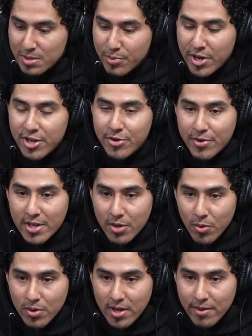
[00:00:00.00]
But it's putting your
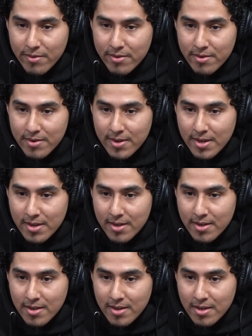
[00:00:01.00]
ego down
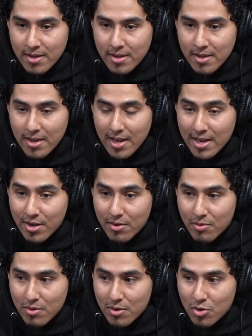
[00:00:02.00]

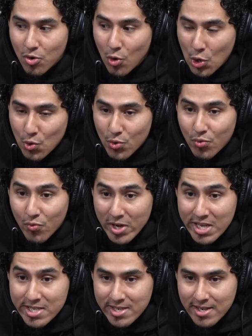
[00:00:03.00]
and going with
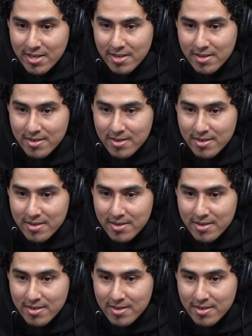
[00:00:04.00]
reason.